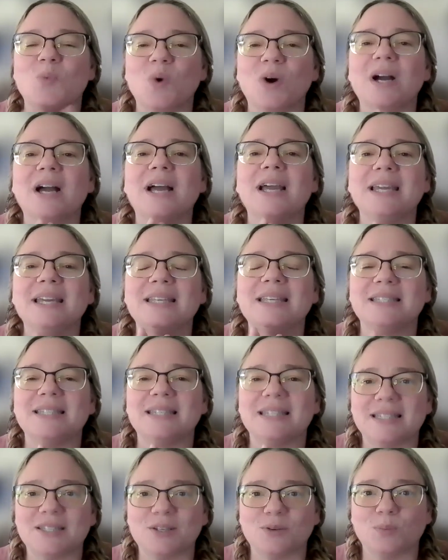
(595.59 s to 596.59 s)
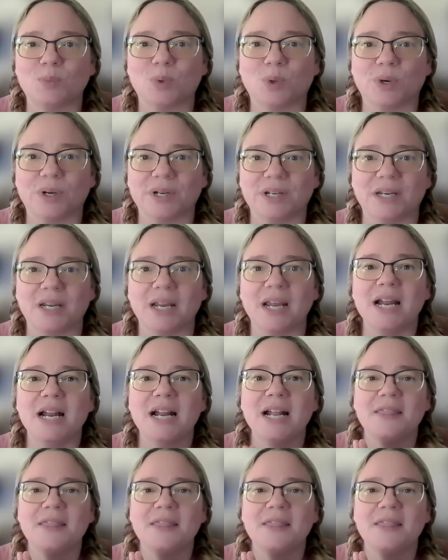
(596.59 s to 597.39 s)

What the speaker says: Why is this so important